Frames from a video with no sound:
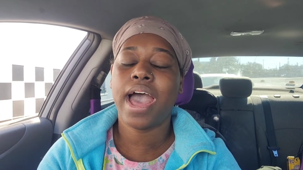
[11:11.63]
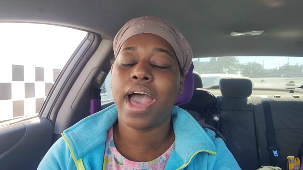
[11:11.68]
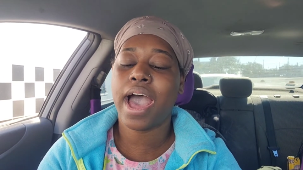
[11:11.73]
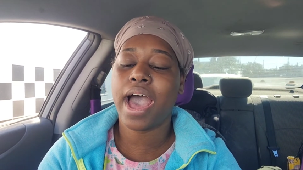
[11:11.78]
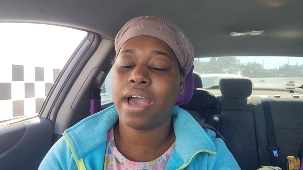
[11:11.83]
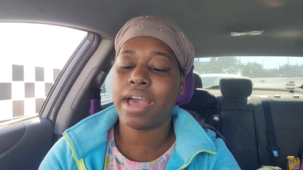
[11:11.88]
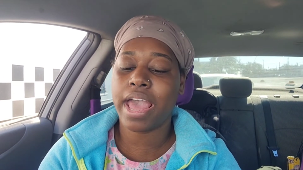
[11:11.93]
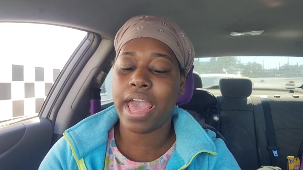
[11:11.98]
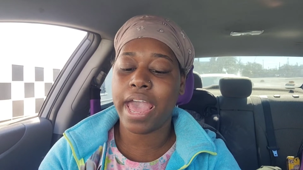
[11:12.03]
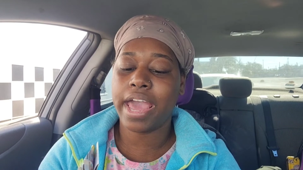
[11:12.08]

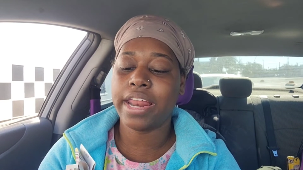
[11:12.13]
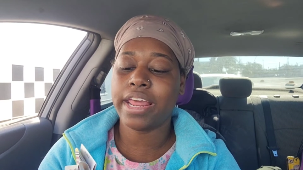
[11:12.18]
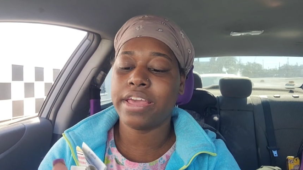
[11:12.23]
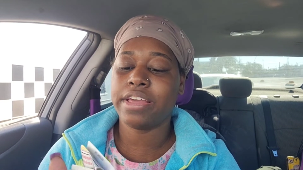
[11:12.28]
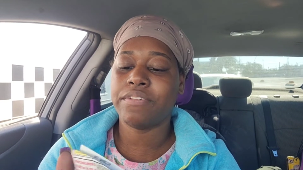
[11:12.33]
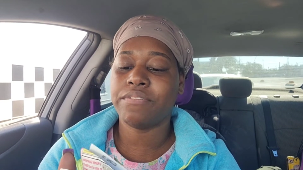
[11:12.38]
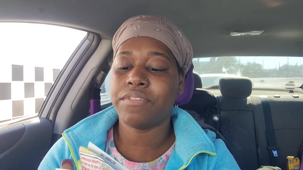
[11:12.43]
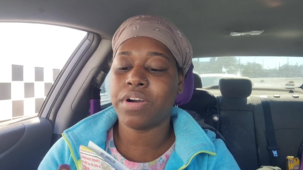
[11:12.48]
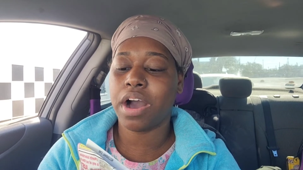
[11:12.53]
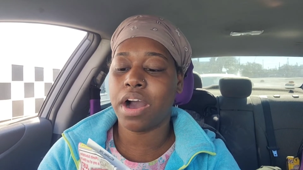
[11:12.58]
I
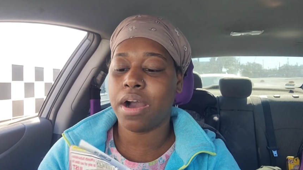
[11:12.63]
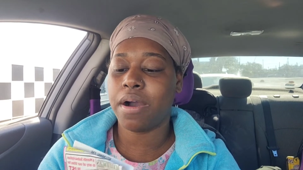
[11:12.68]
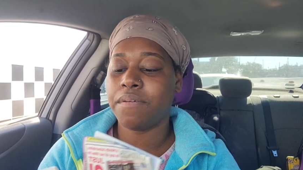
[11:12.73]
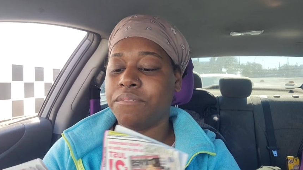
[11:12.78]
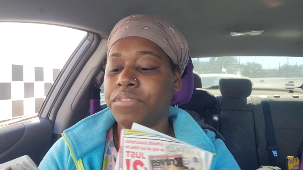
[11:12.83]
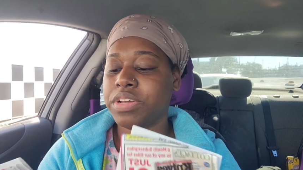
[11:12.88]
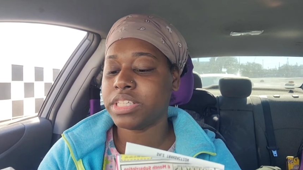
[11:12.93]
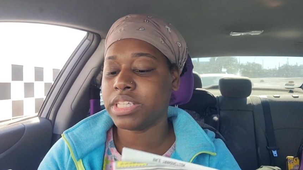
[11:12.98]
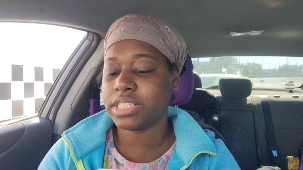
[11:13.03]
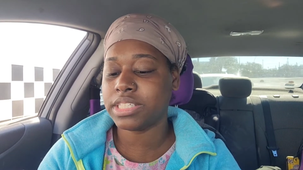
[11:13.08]
added um
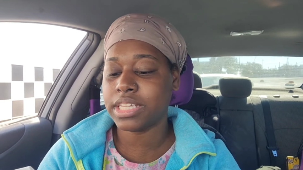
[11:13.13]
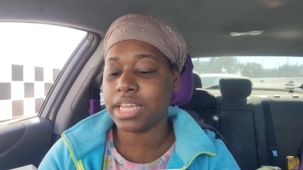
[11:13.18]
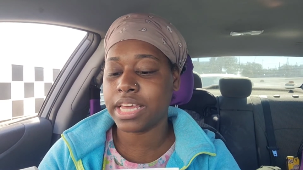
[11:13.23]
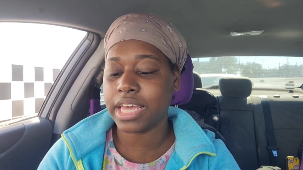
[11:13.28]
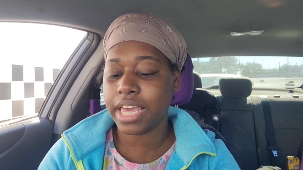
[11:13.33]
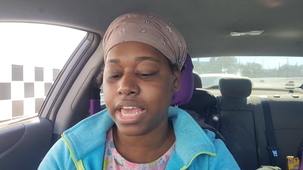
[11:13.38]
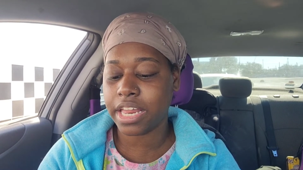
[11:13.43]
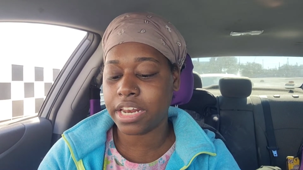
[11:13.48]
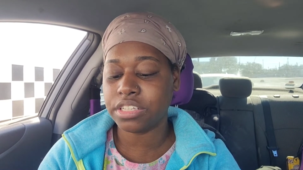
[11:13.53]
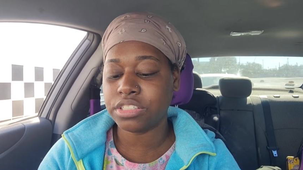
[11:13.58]
50 cent
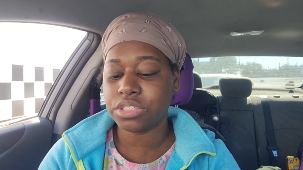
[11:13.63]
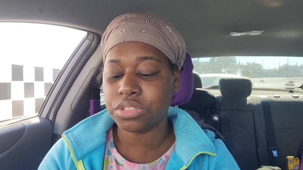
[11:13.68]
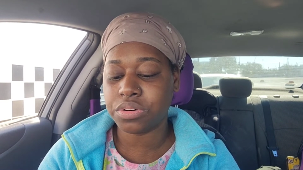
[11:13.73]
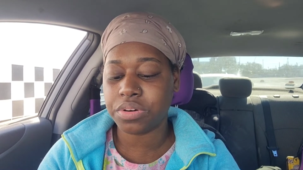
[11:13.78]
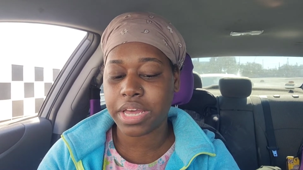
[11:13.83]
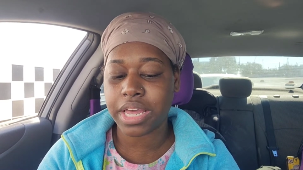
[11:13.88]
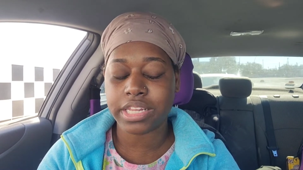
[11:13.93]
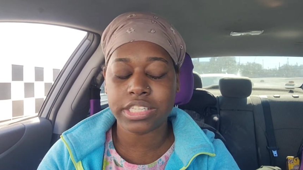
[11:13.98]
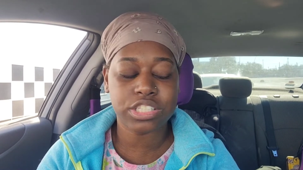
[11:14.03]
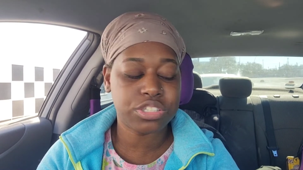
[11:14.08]
candy to it